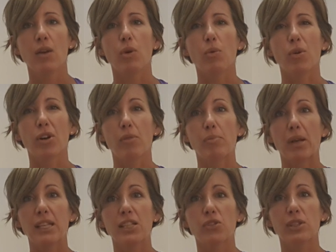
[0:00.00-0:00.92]
We want our
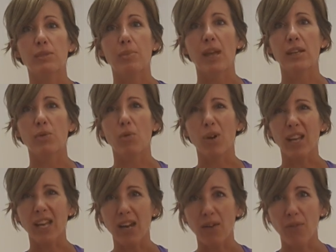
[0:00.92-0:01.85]
belly to expand. We
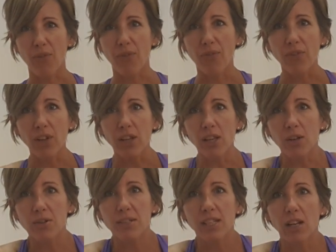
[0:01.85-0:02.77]
want to kind of fill
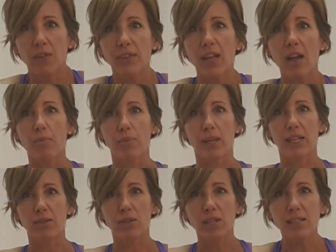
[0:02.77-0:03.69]
ourselves up.
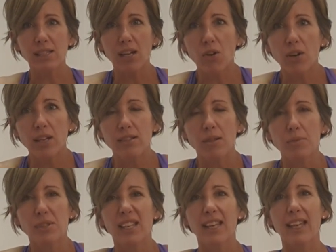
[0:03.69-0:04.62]
Like this area is
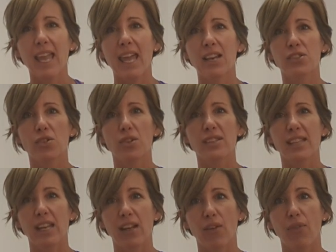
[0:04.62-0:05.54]
almost like a canister that's
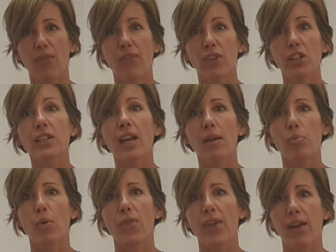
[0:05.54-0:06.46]
getting filled
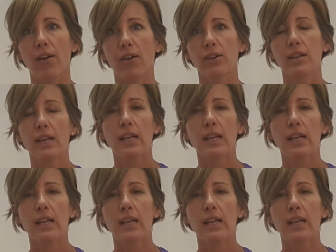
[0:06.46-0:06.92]
up with air.